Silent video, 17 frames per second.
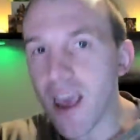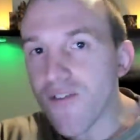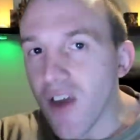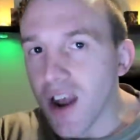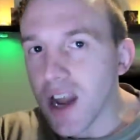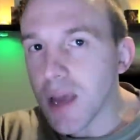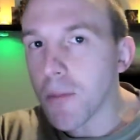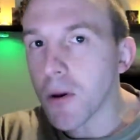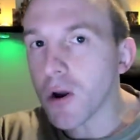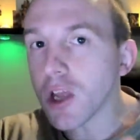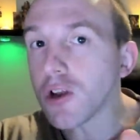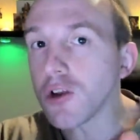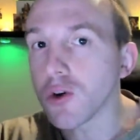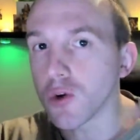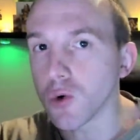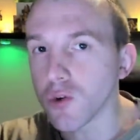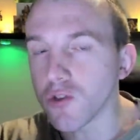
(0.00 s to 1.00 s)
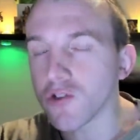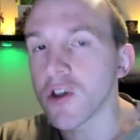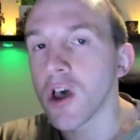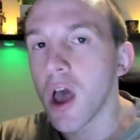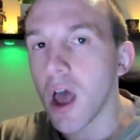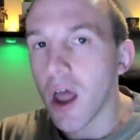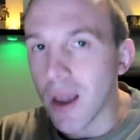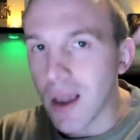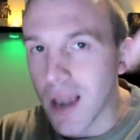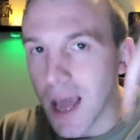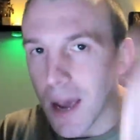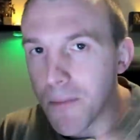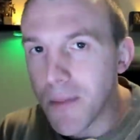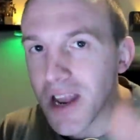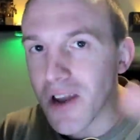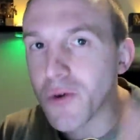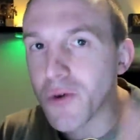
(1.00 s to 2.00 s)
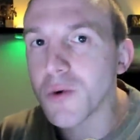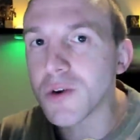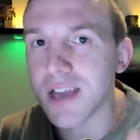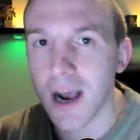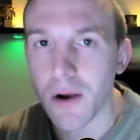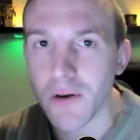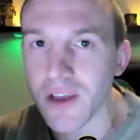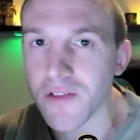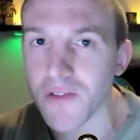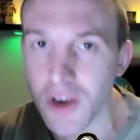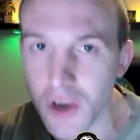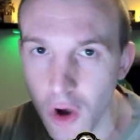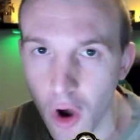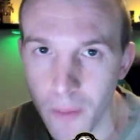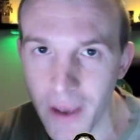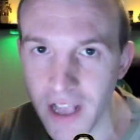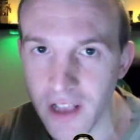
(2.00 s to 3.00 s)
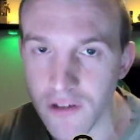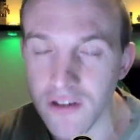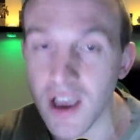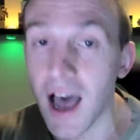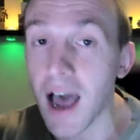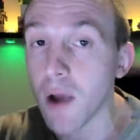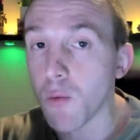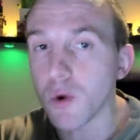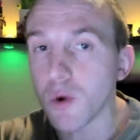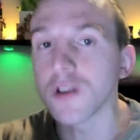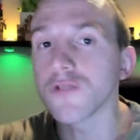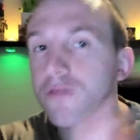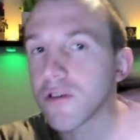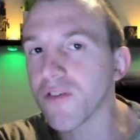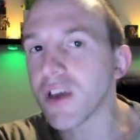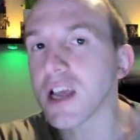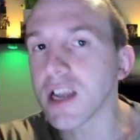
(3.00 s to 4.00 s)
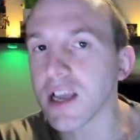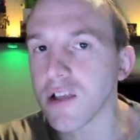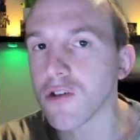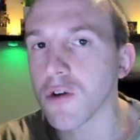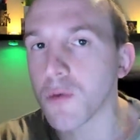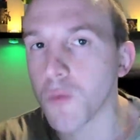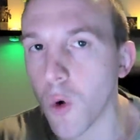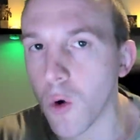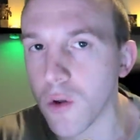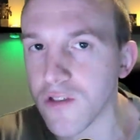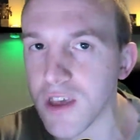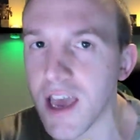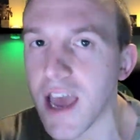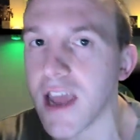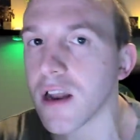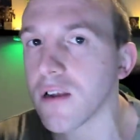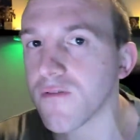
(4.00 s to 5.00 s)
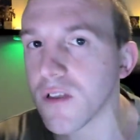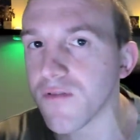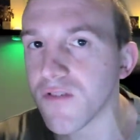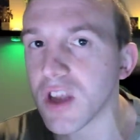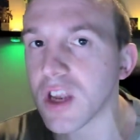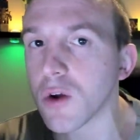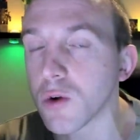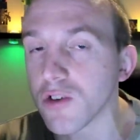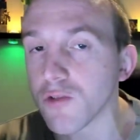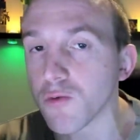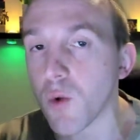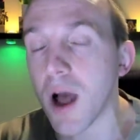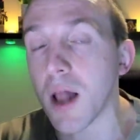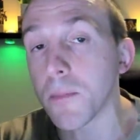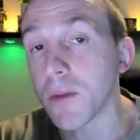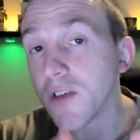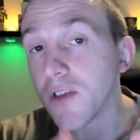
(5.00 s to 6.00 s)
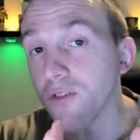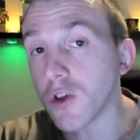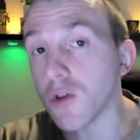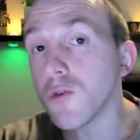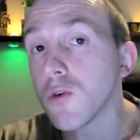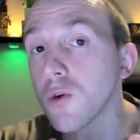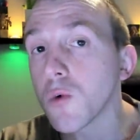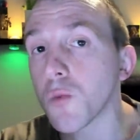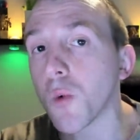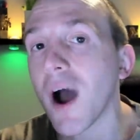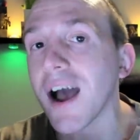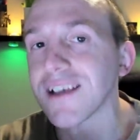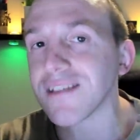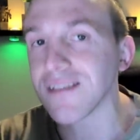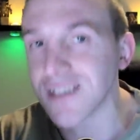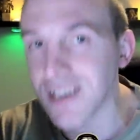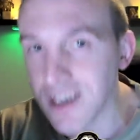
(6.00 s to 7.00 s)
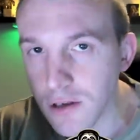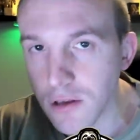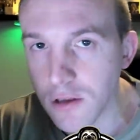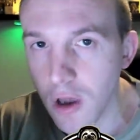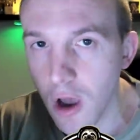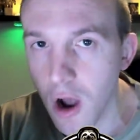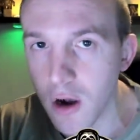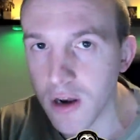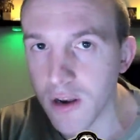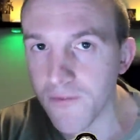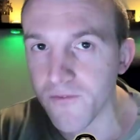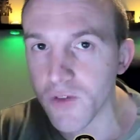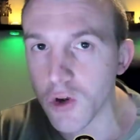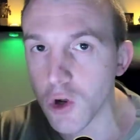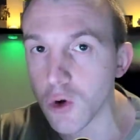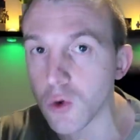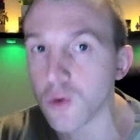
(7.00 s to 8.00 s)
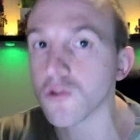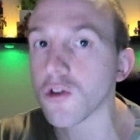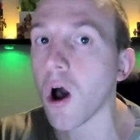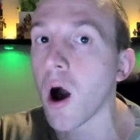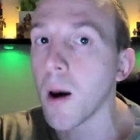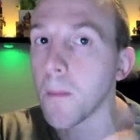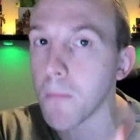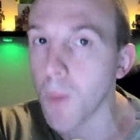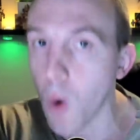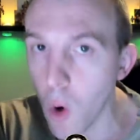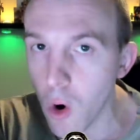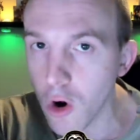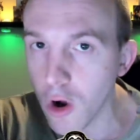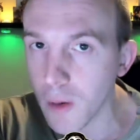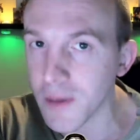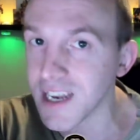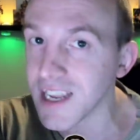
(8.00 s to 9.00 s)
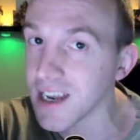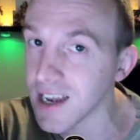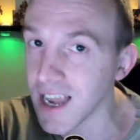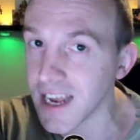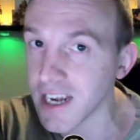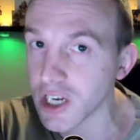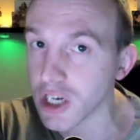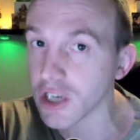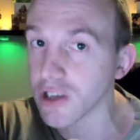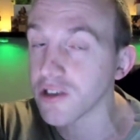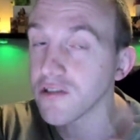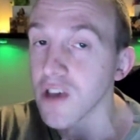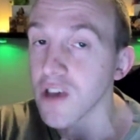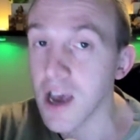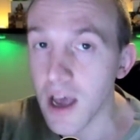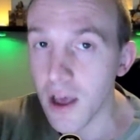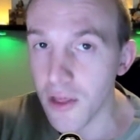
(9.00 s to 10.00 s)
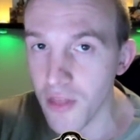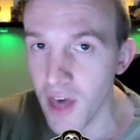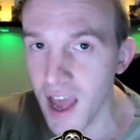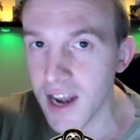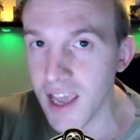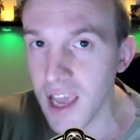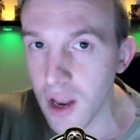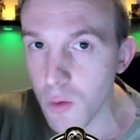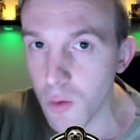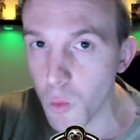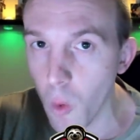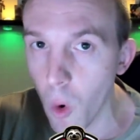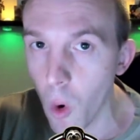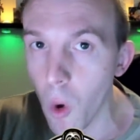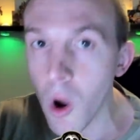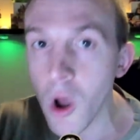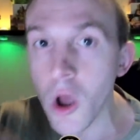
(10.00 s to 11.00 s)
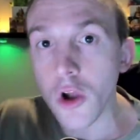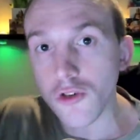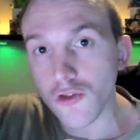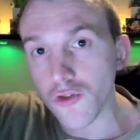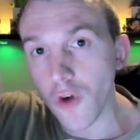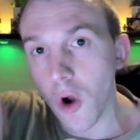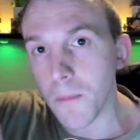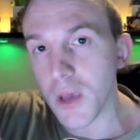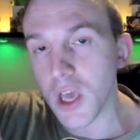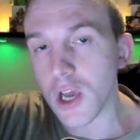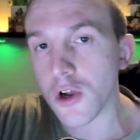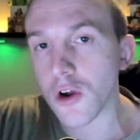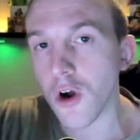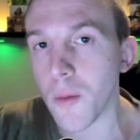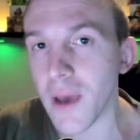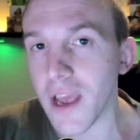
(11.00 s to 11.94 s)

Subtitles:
If anybody knows, let me know down in the comments. I will reveal it towards the end of the video as well, but if you know why Single Target Infernos are more common in Legends than in War, drop me a